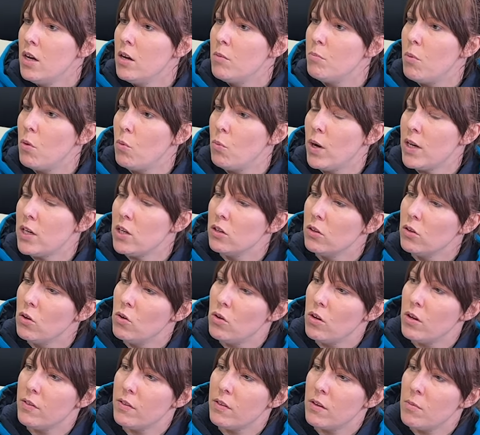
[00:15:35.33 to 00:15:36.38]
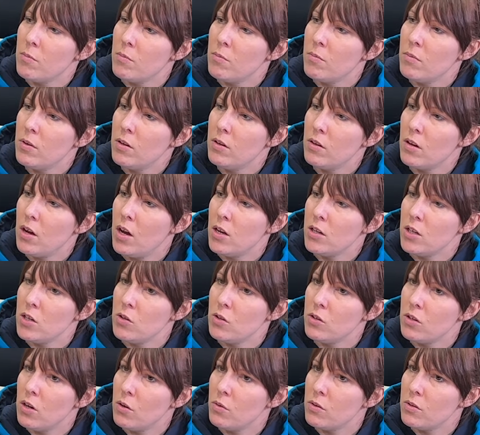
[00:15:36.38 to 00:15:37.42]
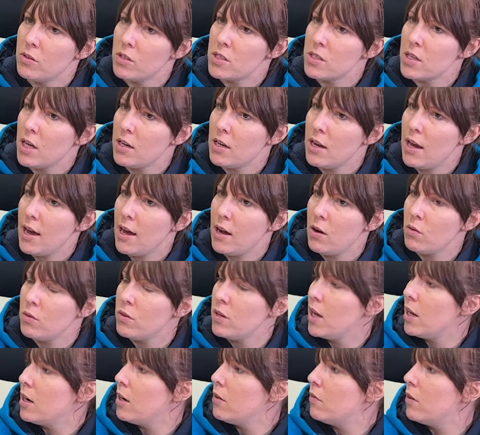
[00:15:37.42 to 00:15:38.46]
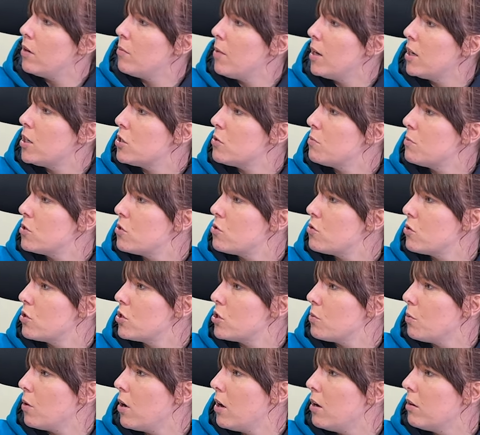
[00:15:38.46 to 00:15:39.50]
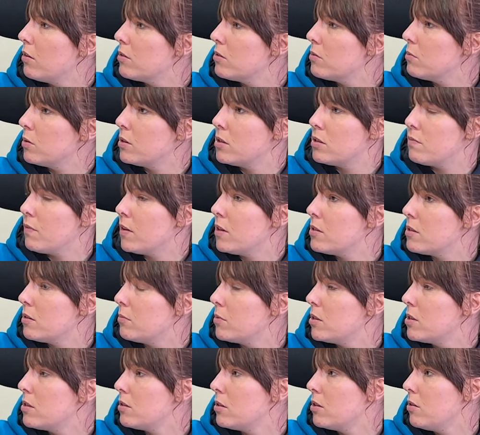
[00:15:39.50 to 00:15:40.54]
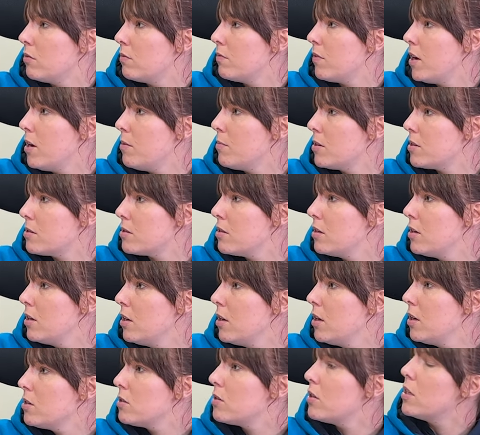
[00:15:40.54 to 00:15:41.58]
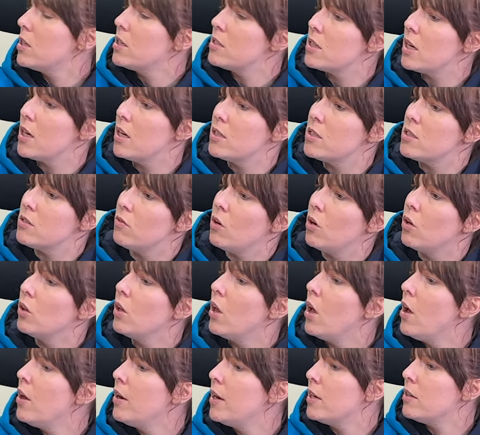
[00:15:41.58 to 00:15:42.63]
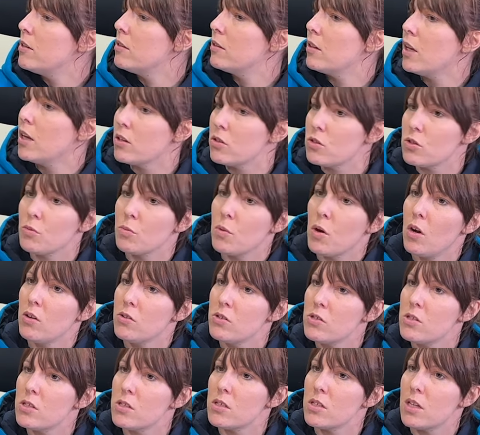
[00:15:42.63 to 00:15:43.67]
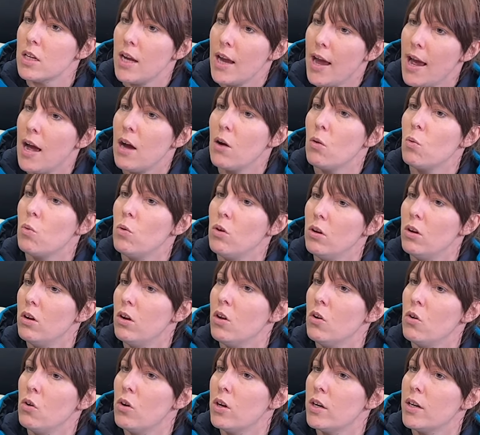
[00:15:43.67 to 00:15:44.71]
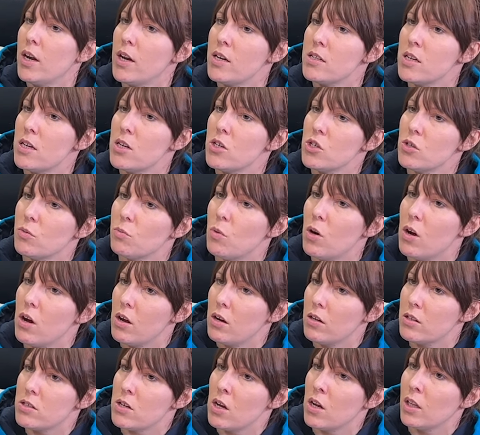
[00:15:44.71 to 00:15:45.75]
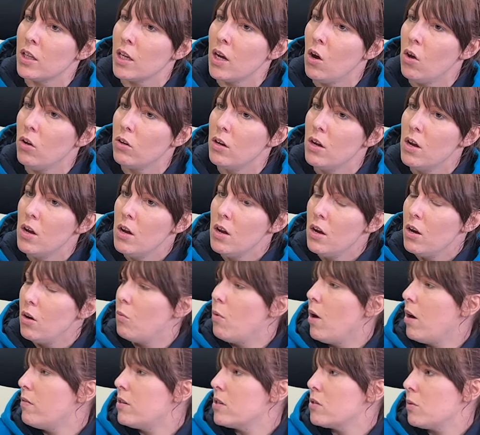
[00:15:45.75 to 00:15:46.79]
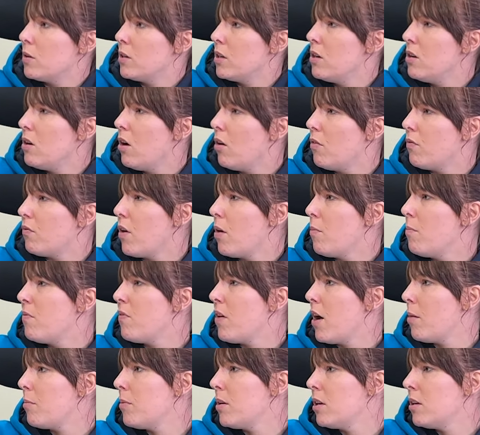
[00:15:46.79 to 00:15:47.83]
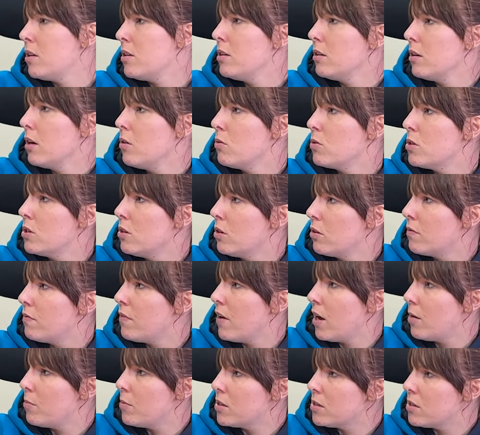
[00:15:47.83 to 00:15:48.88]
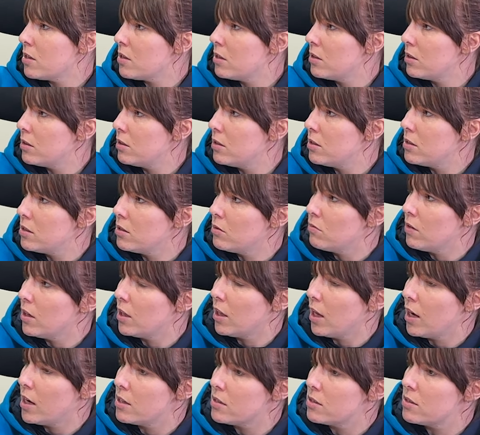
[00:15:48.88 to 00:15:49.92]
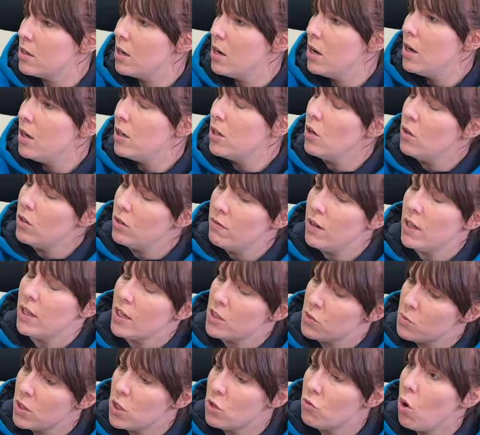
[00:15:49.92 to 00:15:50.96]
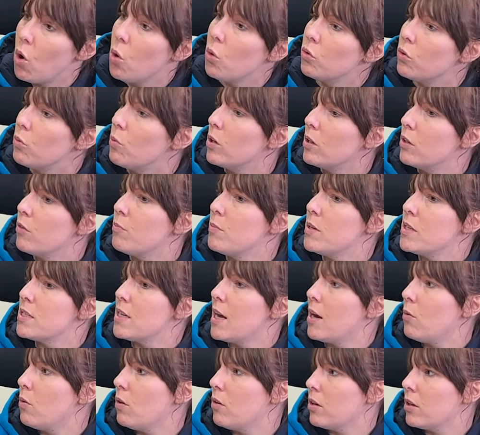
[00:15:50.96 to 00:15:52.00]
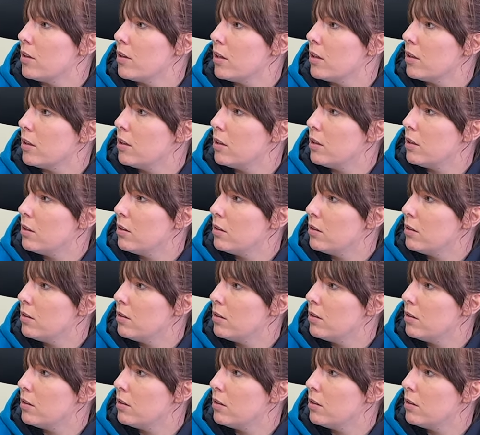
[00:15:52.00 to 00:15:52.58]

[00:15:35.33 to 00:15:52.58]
but when you look at them and you don't understand how the NFU management structure works, well, it's very similar to the young farmers. So these kids are all learning, like subconsciously, how an organisation works early on. Mm -hmm. Whereas when mm -hmm. you're mm-hmm. not from farming you didn't go to young farmers, I think you do realise you only realise when you're older what you've missed out on. I think.